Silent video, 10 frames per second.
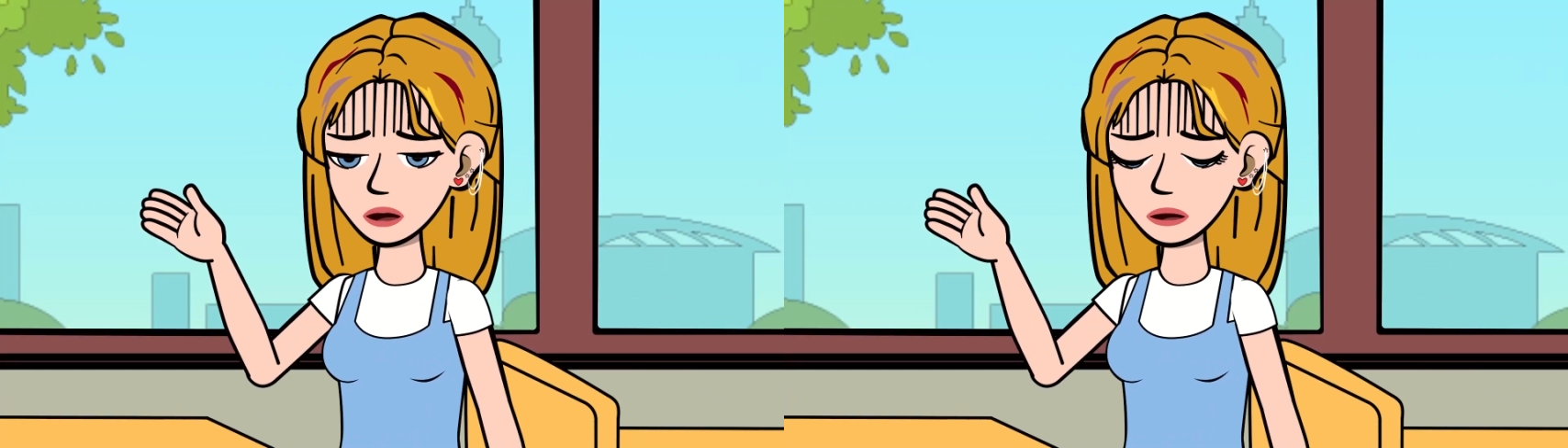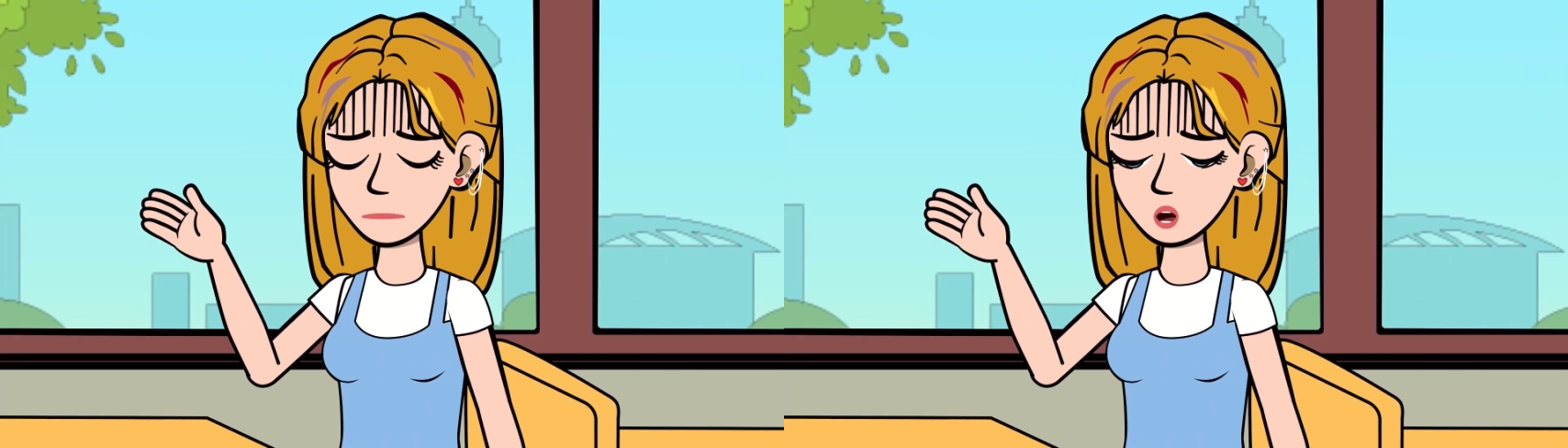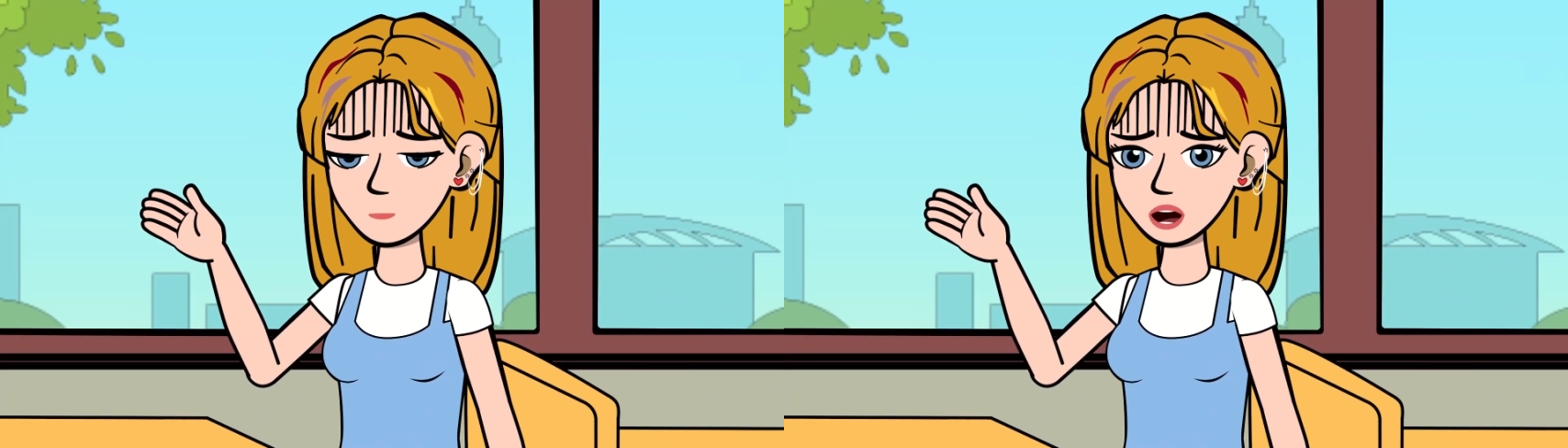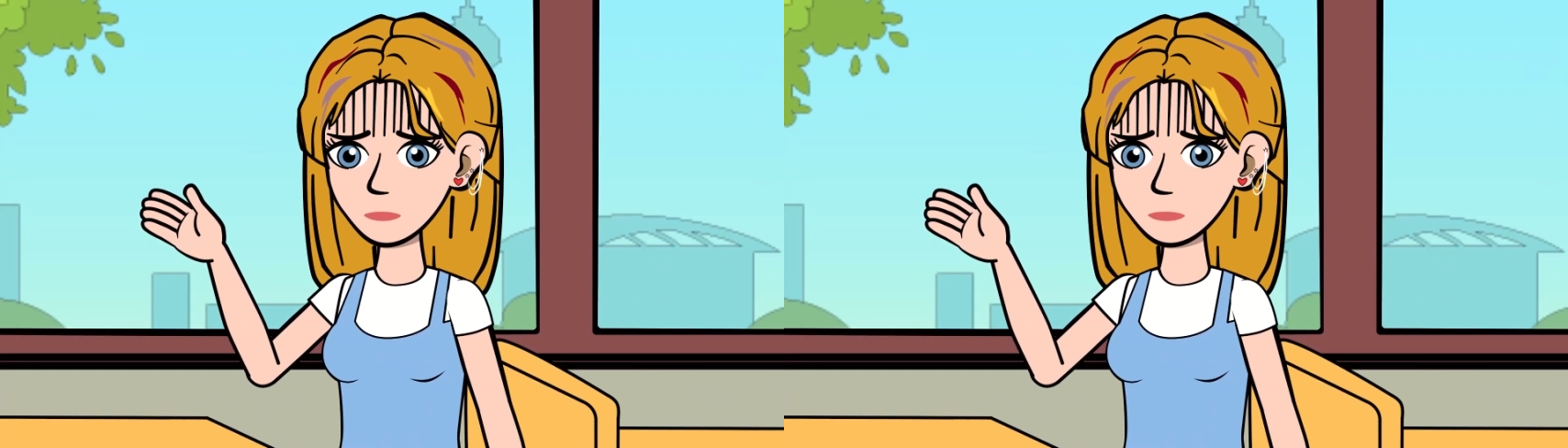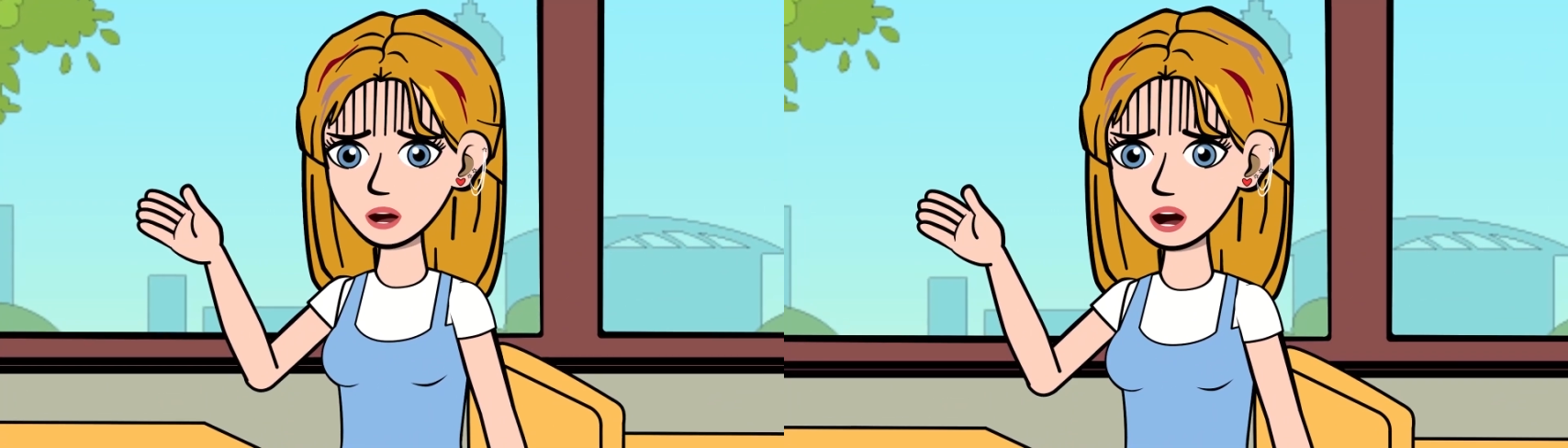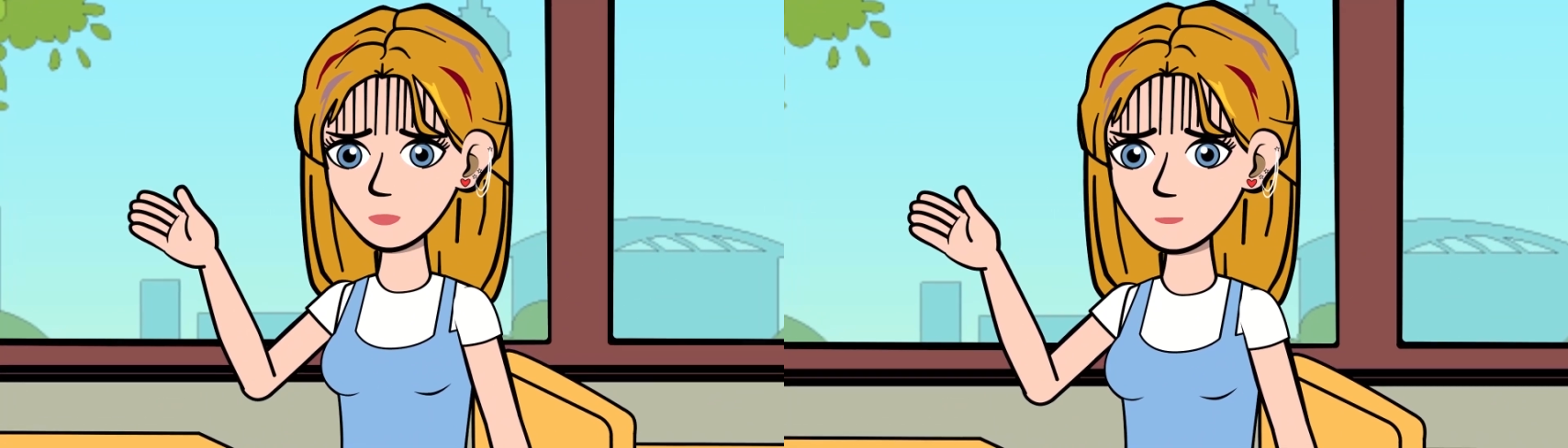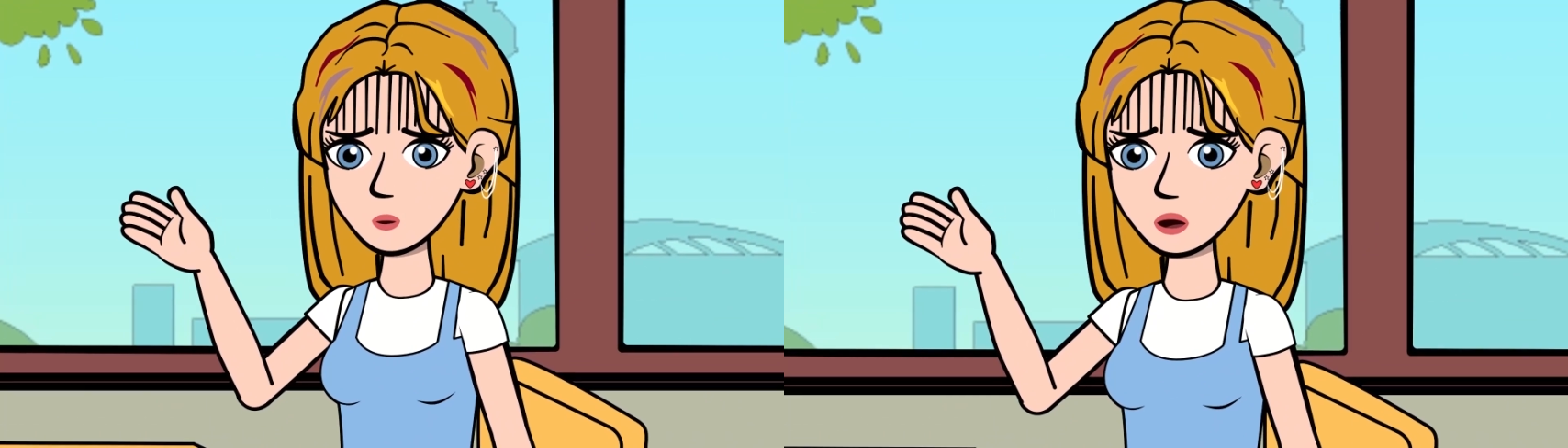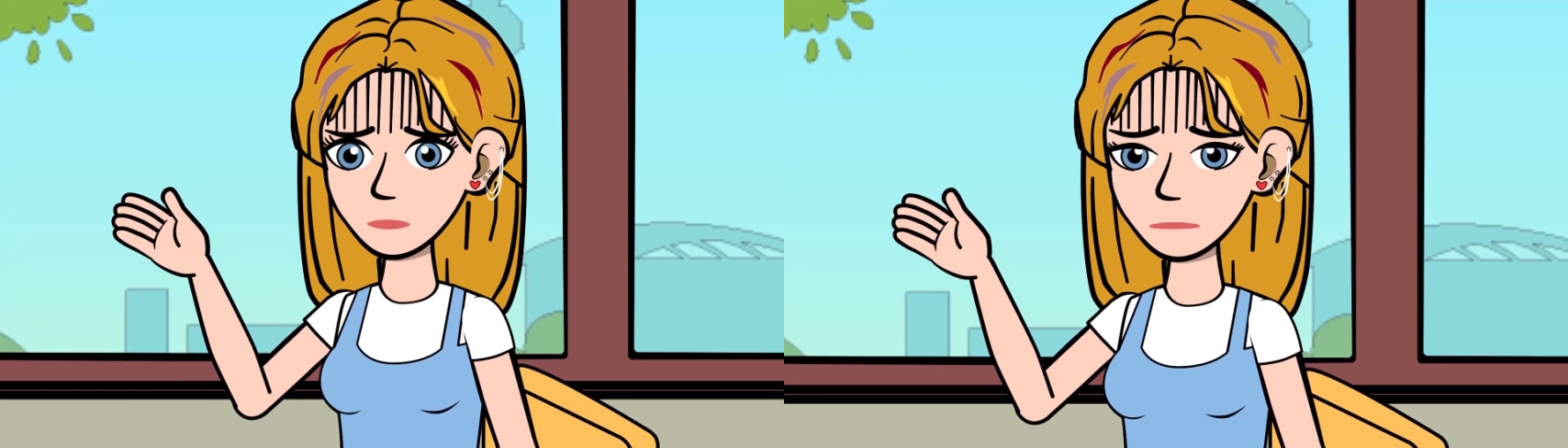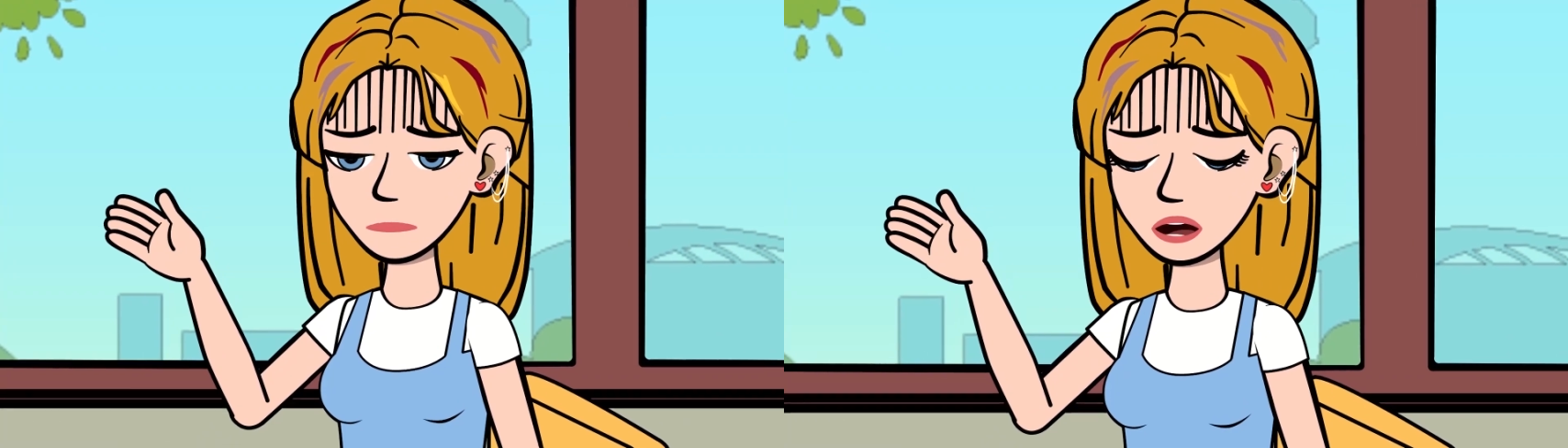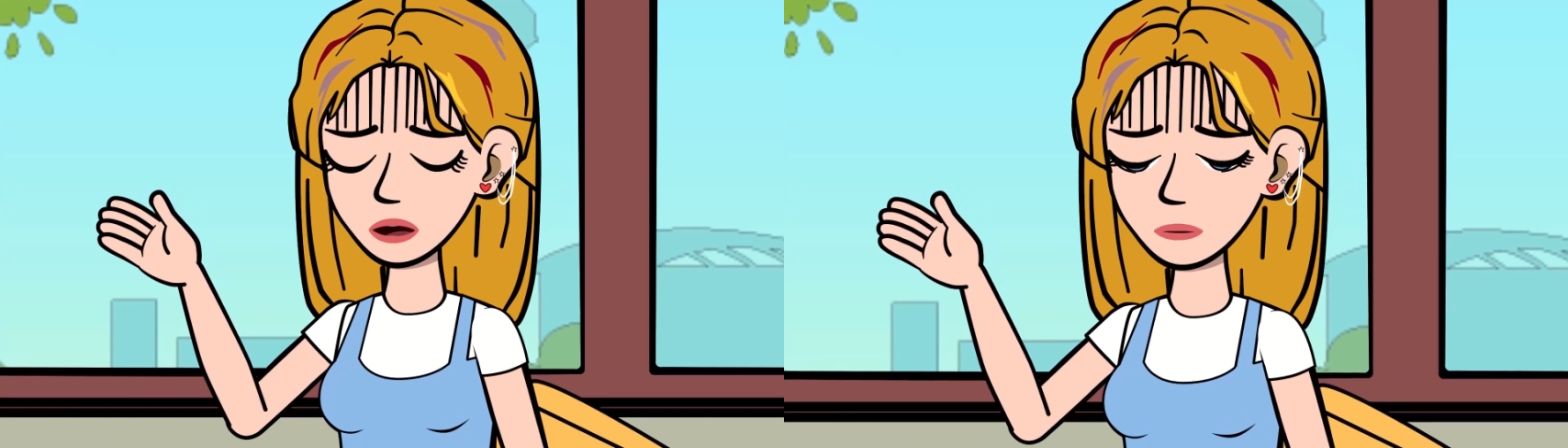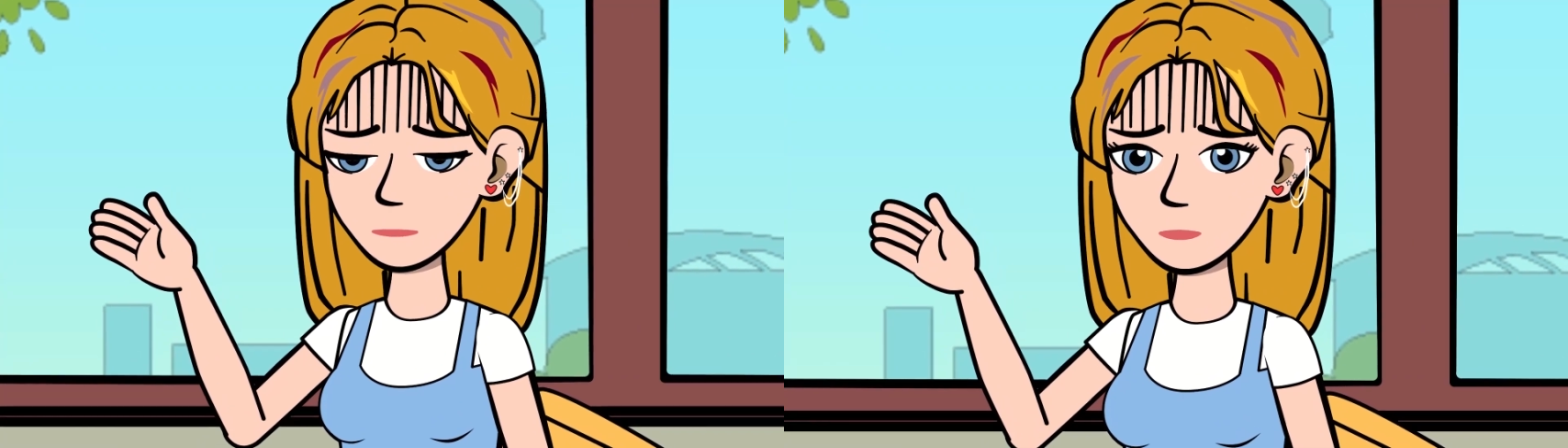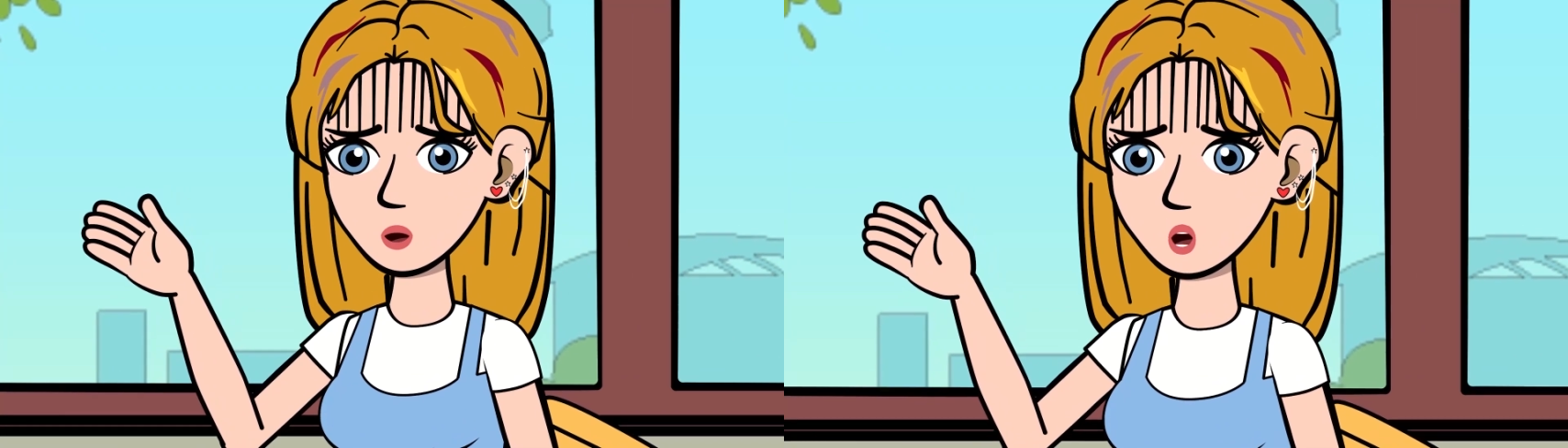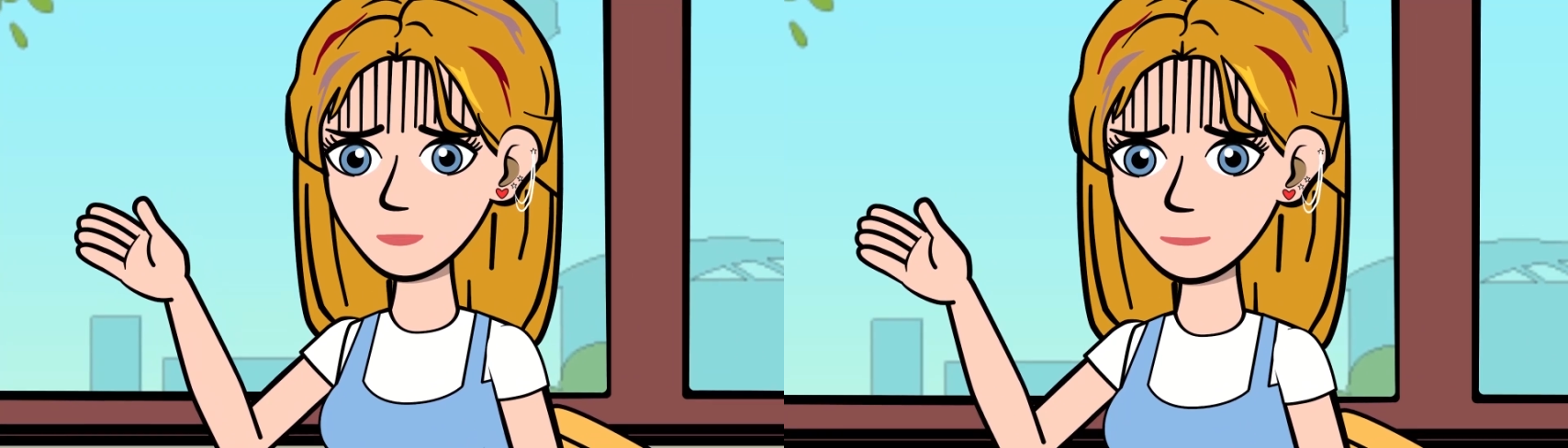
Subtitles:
that I guess I didn't really know much about the guy.